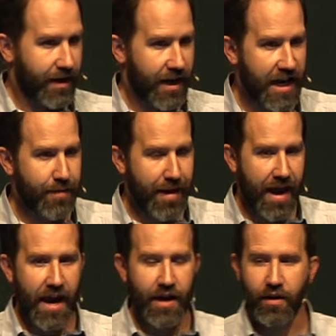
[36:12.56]
He
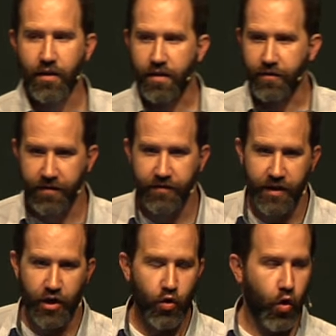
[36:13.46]
made the
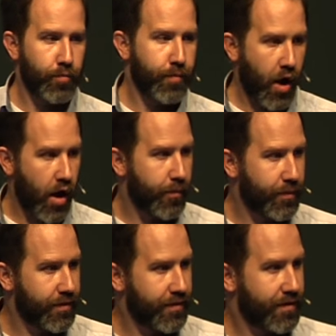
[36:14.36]
15-year-old
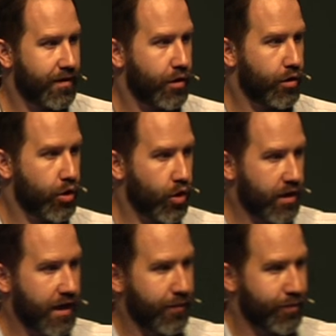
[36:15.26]
pump look
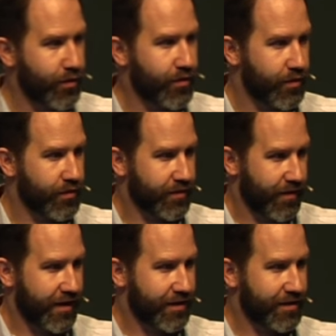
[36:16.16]
like a Bluetooth
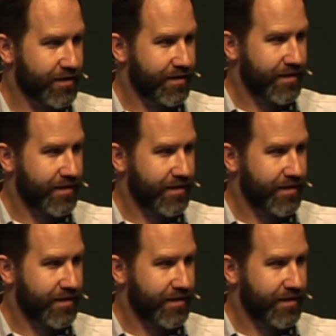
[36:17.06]
device.